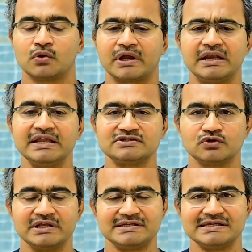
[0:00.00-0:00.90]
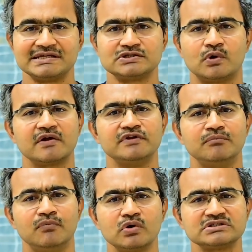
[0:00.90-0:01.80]
kidney stone disease is one of the
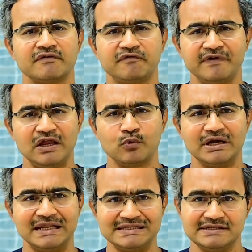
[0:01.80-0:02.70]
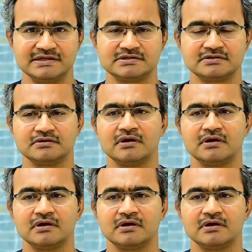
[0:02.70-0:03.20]
most frequent diseases